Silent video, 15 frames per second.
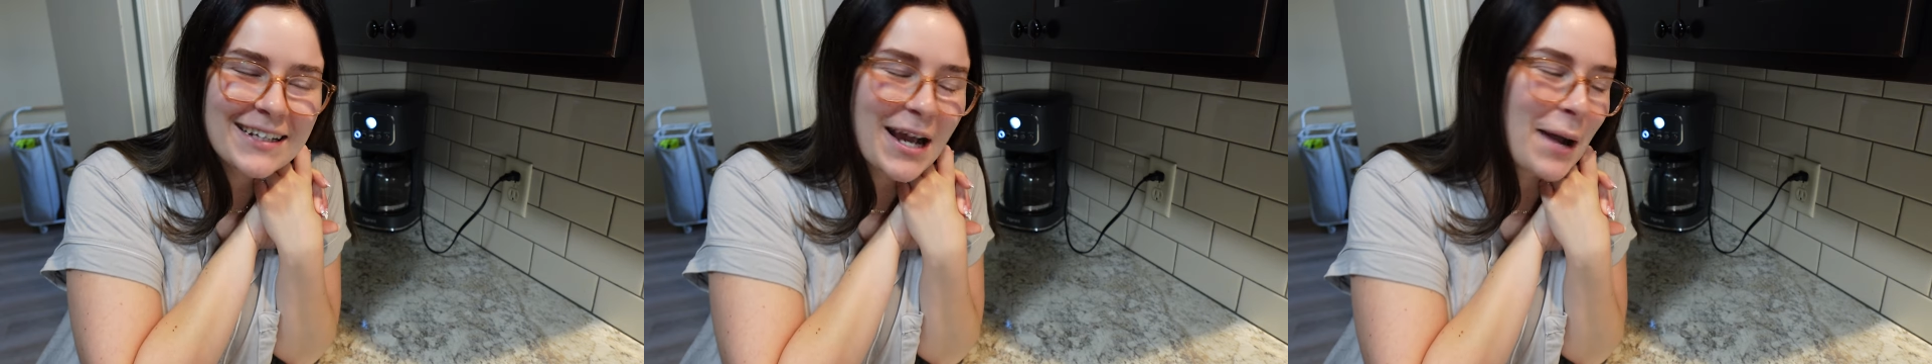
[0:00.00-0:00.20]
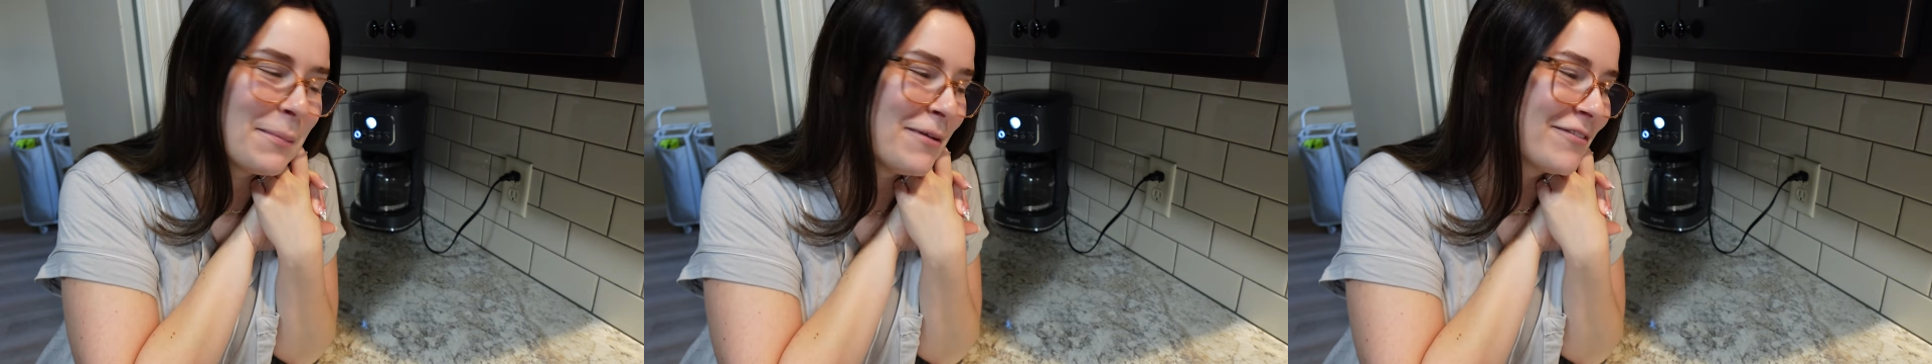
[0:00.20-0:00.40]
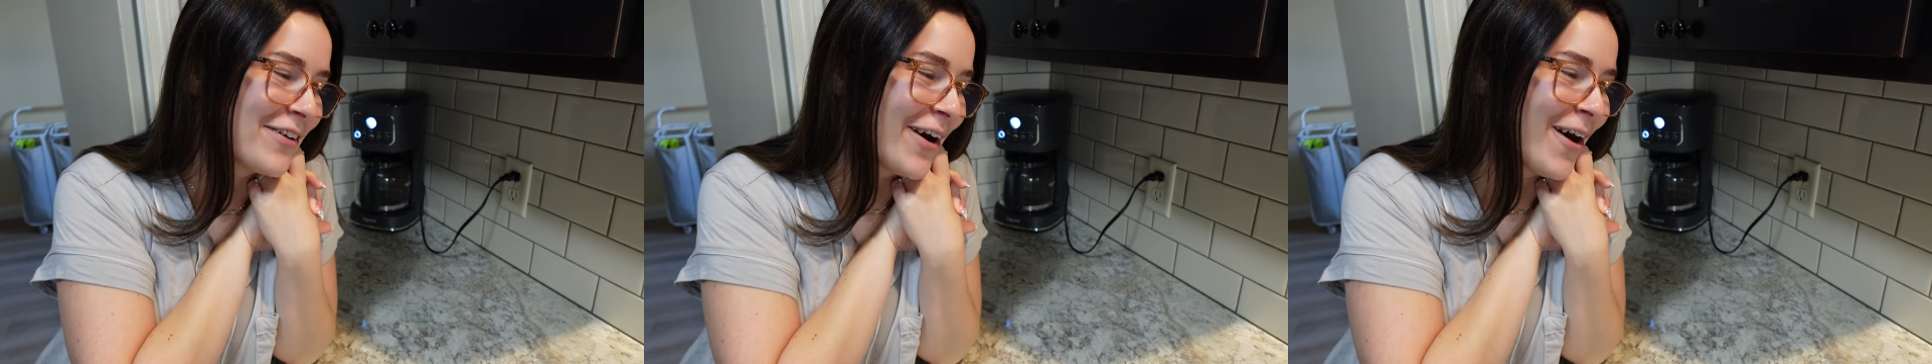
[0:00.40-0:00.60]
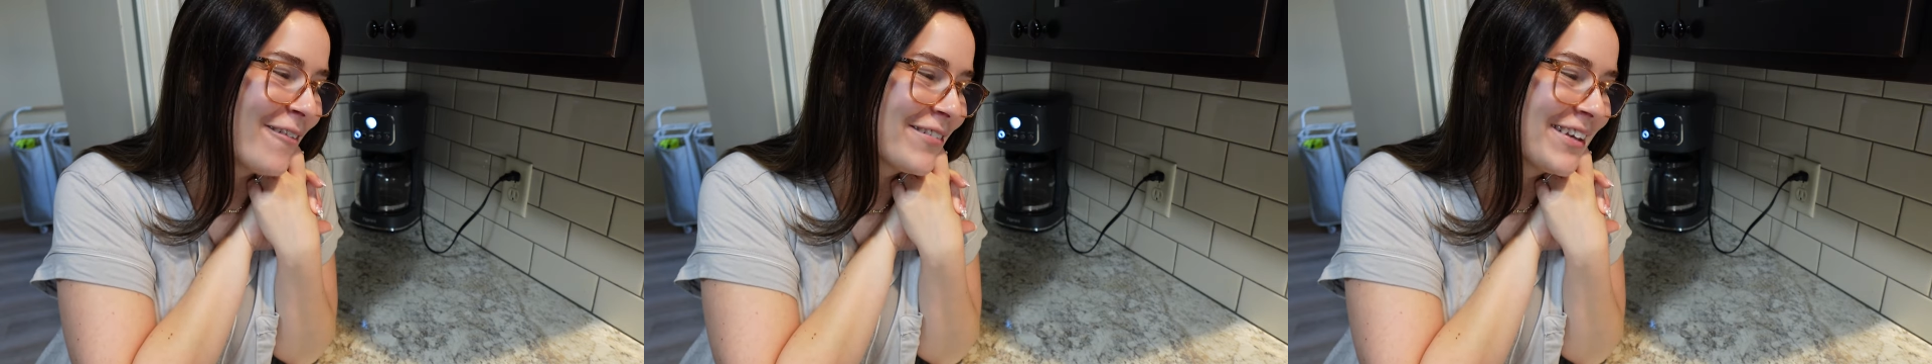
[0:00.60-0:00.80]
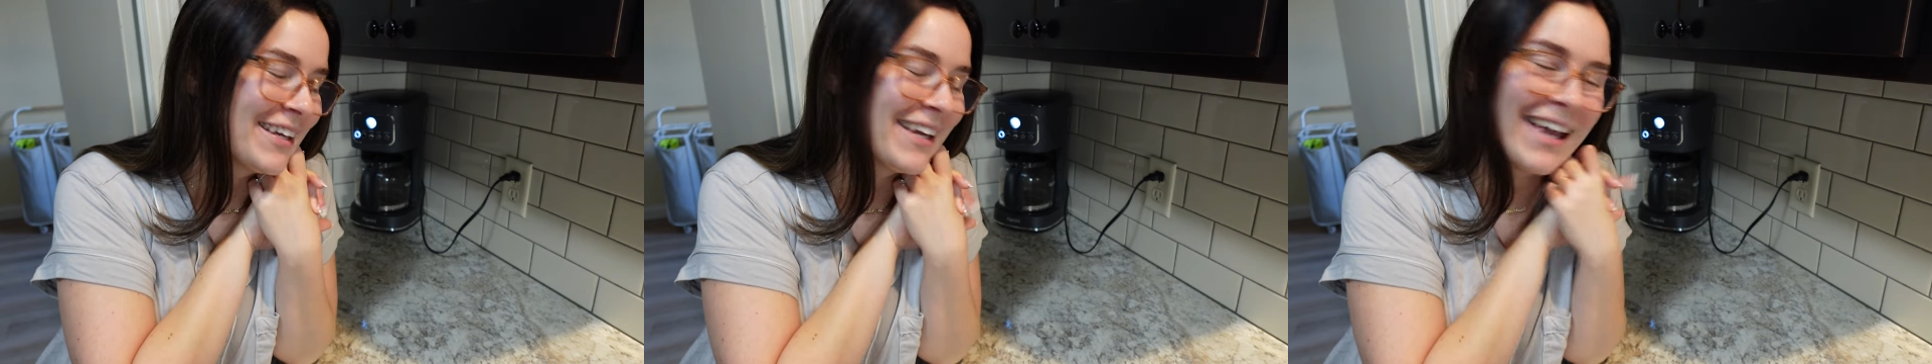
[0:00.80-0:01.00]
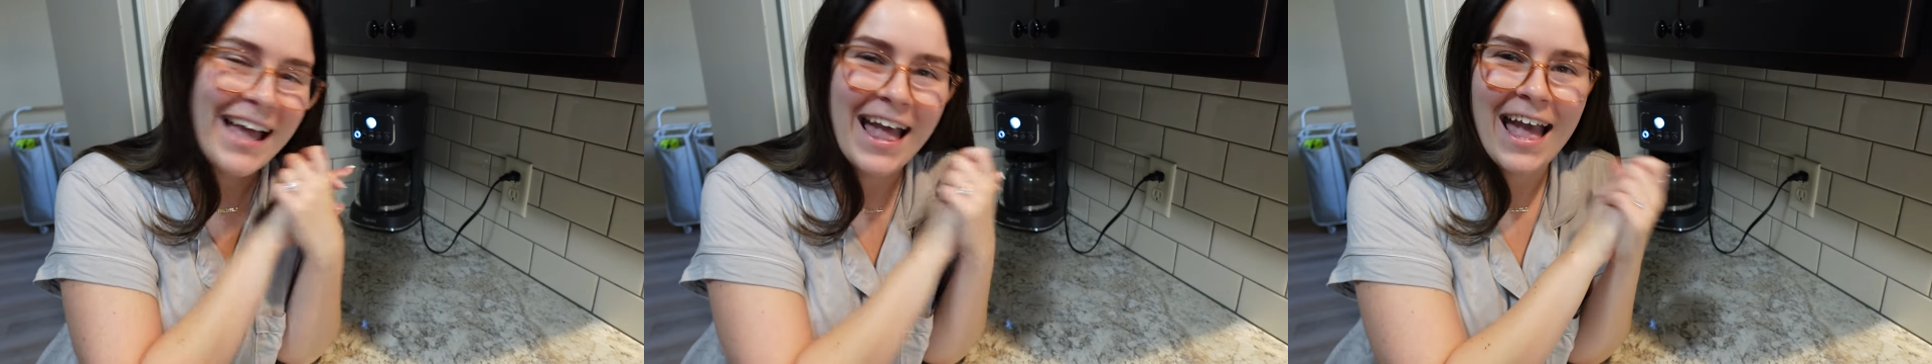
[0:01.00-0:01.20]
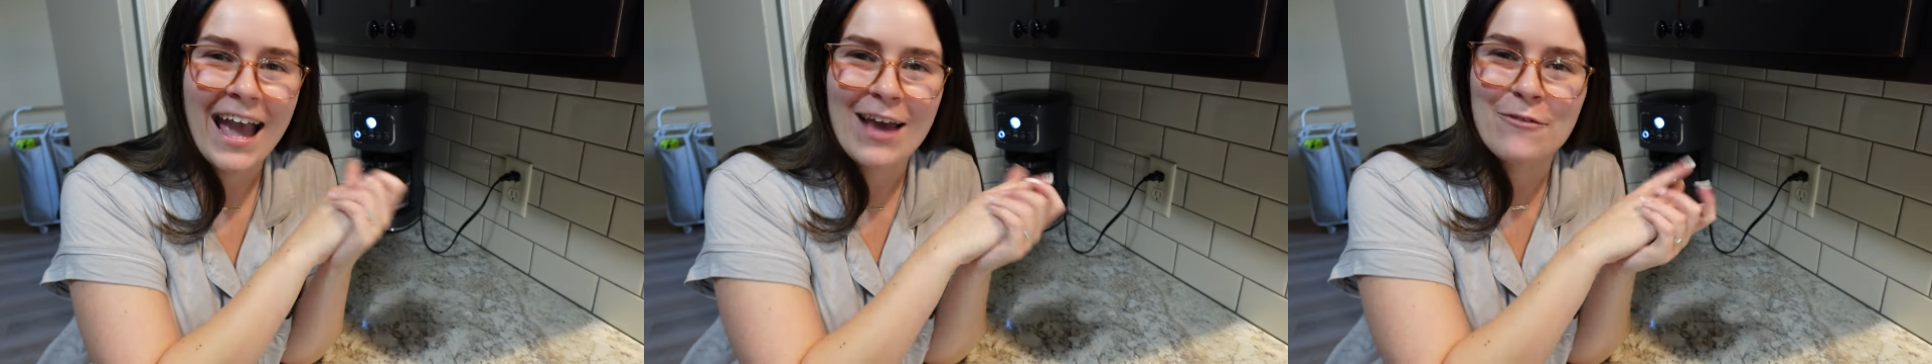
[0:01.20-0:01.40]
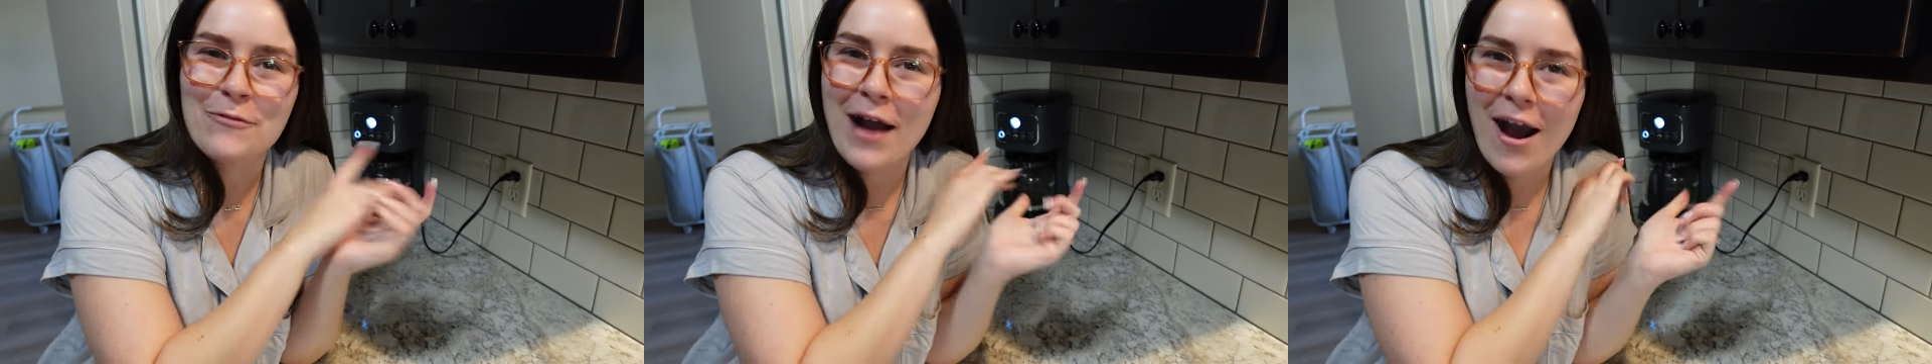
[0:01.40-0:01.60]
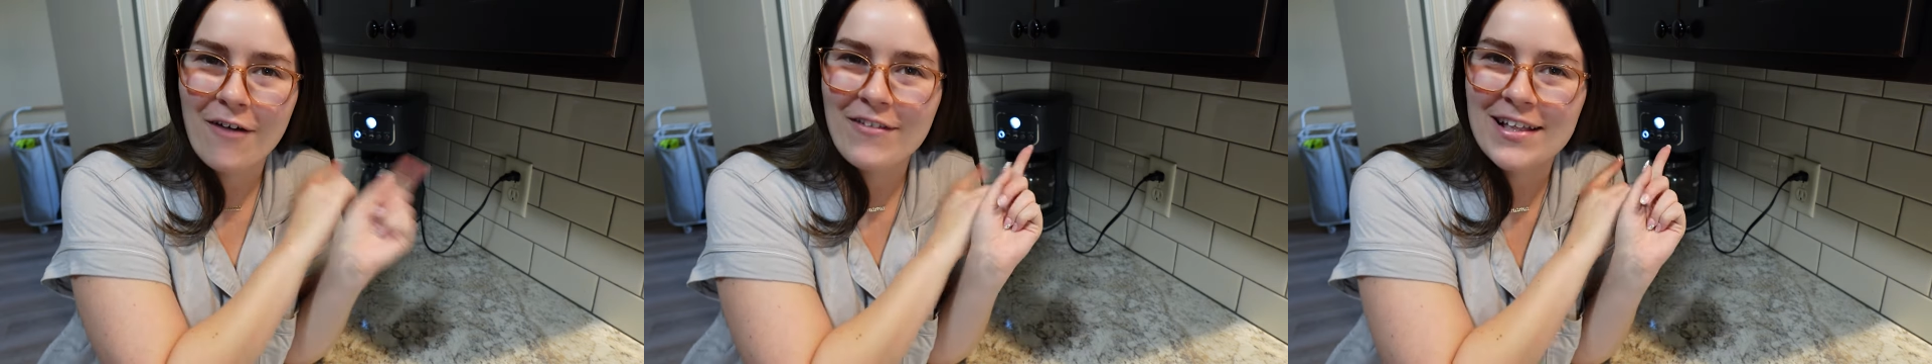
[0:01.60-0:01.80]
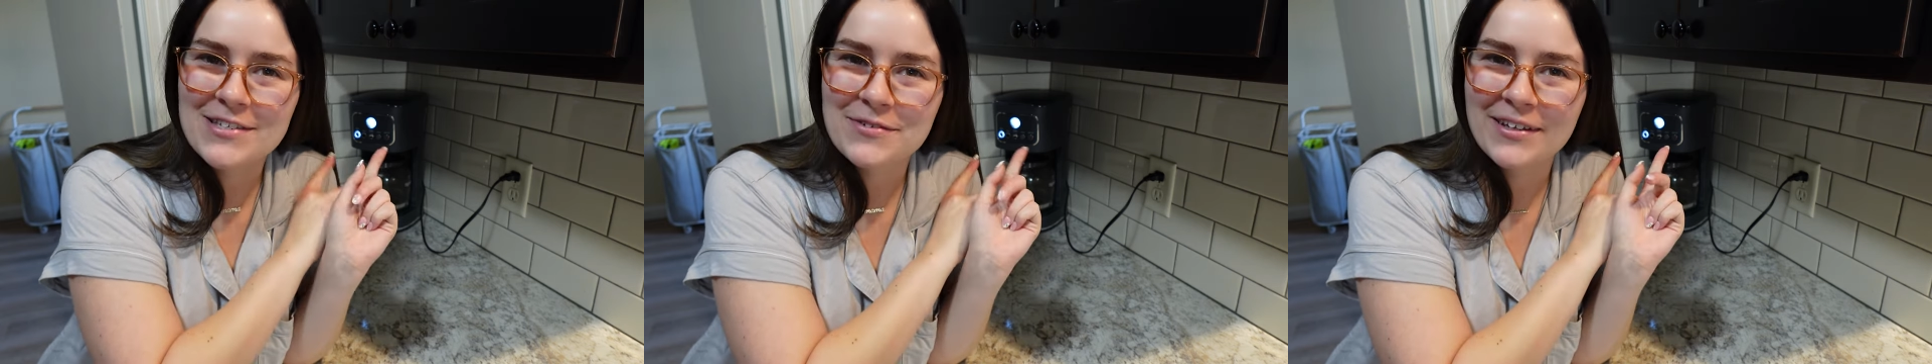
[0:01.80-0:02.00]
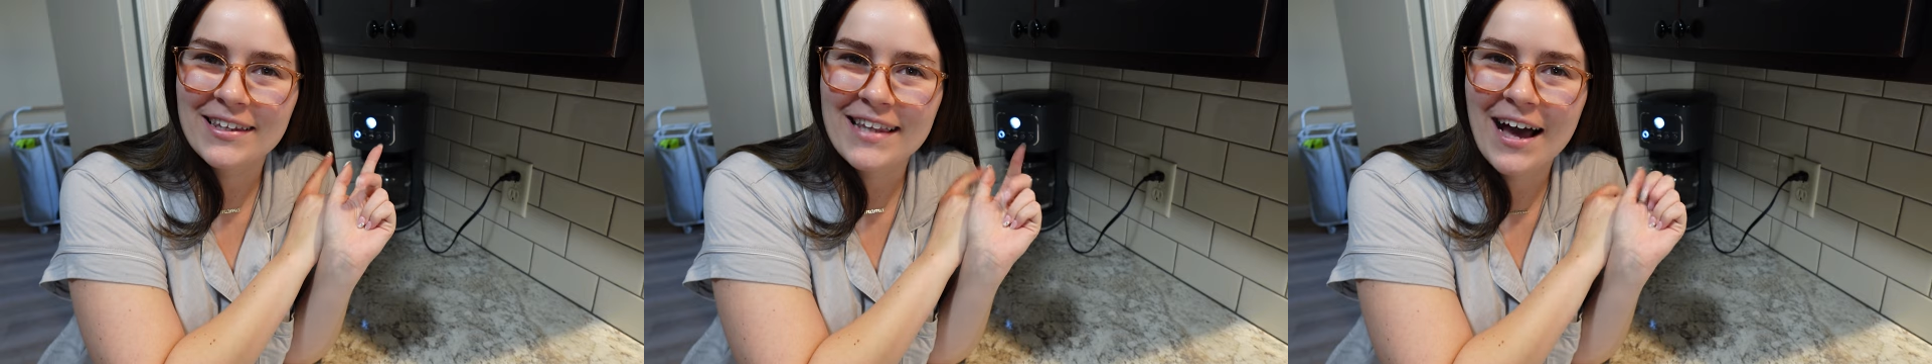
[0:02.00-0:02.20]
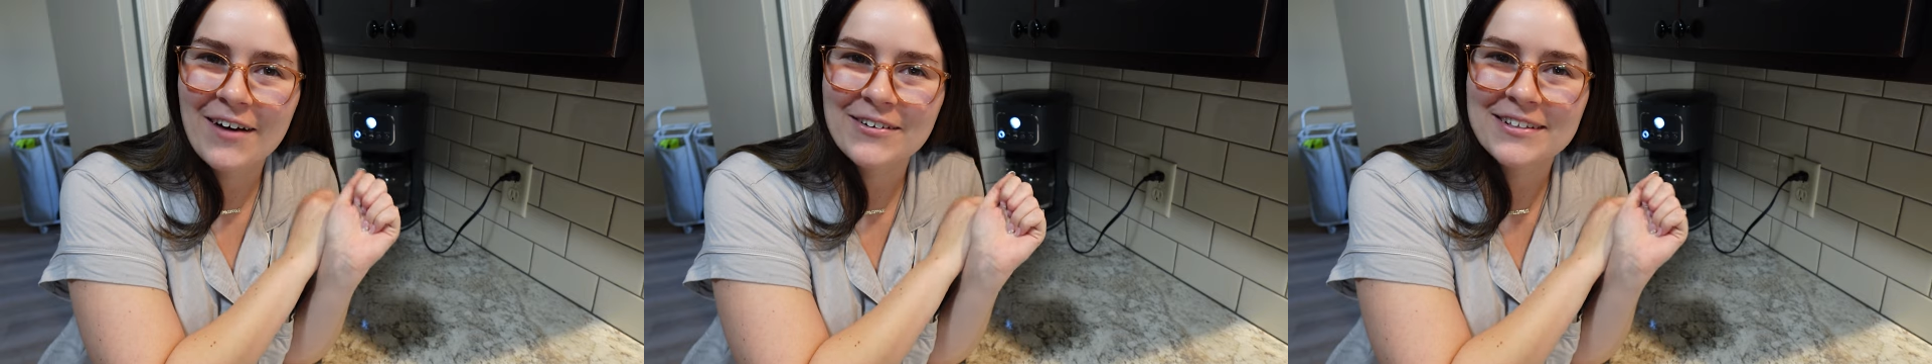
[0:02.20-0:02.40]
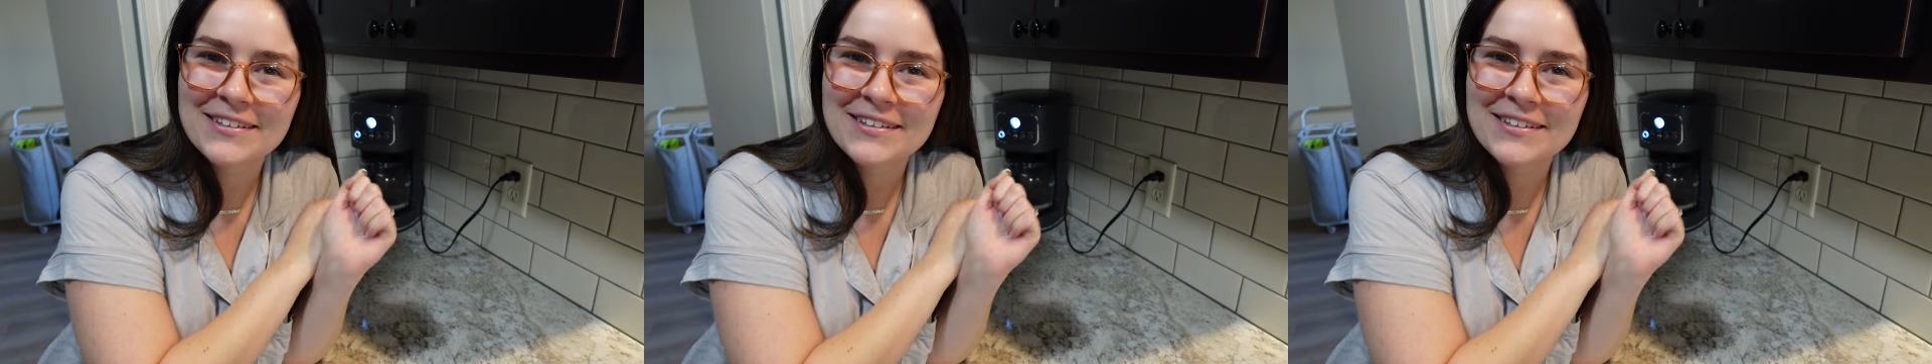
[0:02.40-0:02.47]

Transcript: cup of coffee. And wow, that's really loud.